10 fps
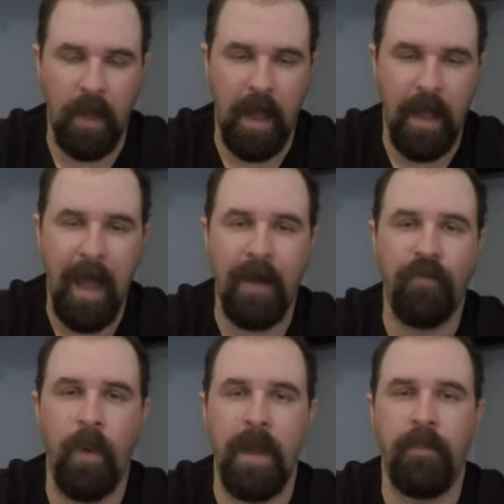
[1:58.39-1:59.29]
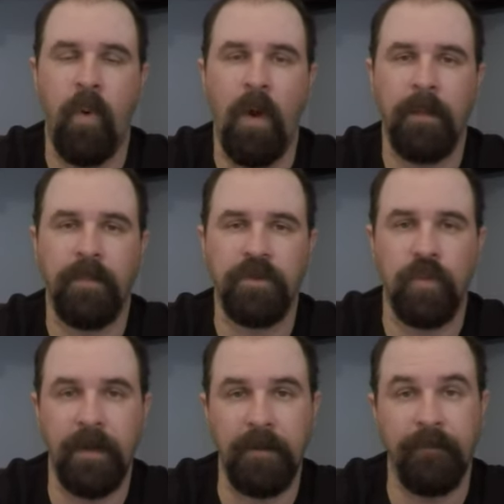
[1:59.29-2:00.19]
halfway point
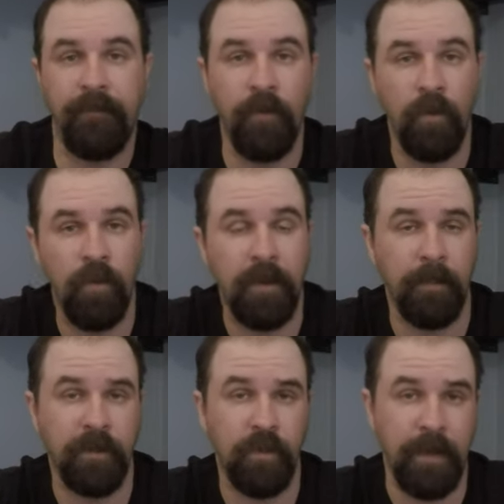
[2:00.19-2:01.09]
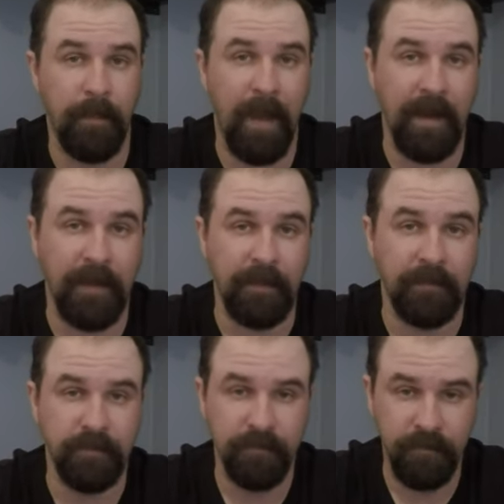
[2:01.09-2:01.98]
between food and between bedding.
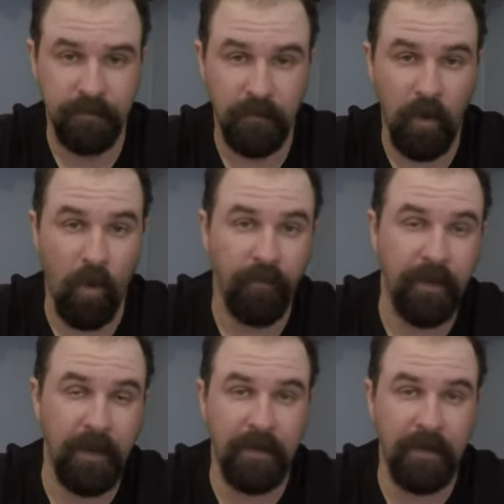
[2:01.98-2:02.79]
Hope,